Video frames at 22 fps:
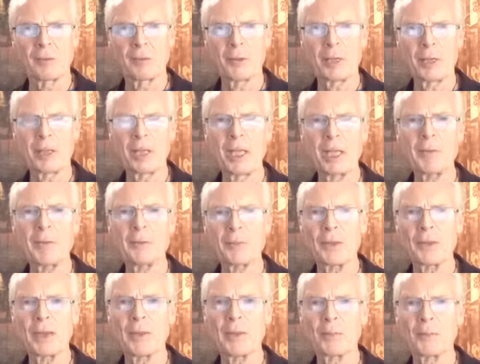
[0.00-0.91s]
we
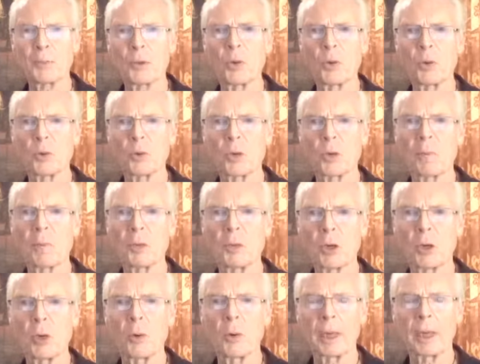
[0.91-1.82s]
keep that program
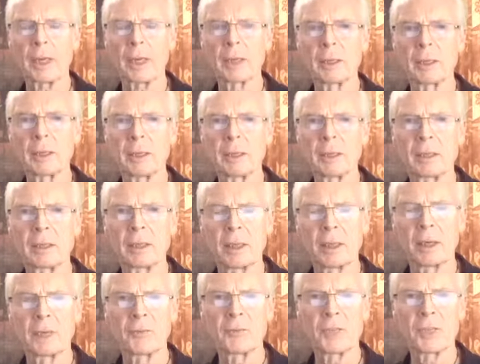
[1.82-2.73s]
going
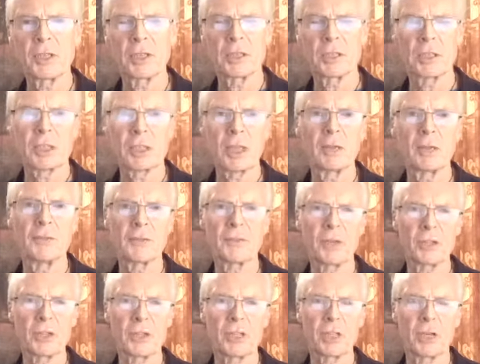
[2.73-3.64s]
of
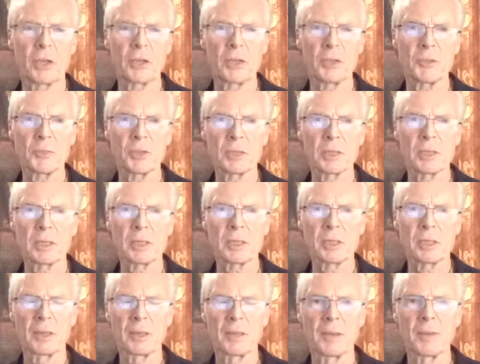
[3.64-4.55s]
self-discouragement.
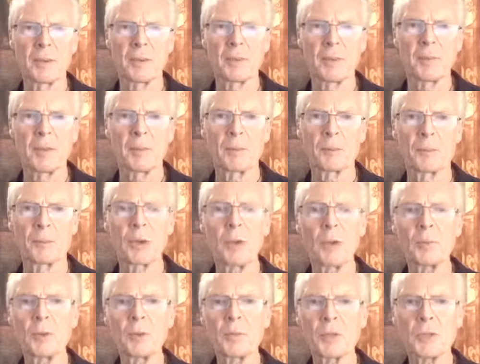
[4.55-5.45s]

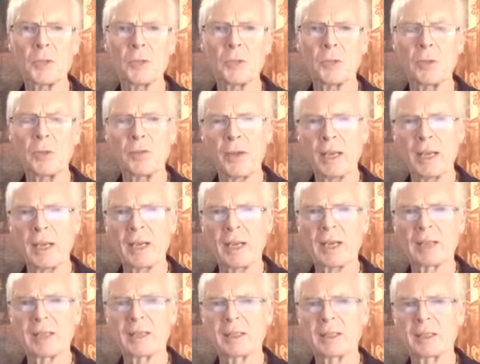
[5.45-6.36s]
Problems that we've
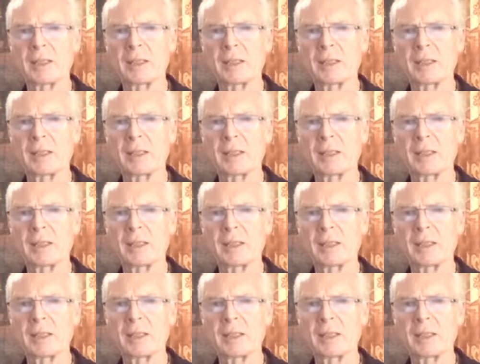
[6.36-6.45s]
had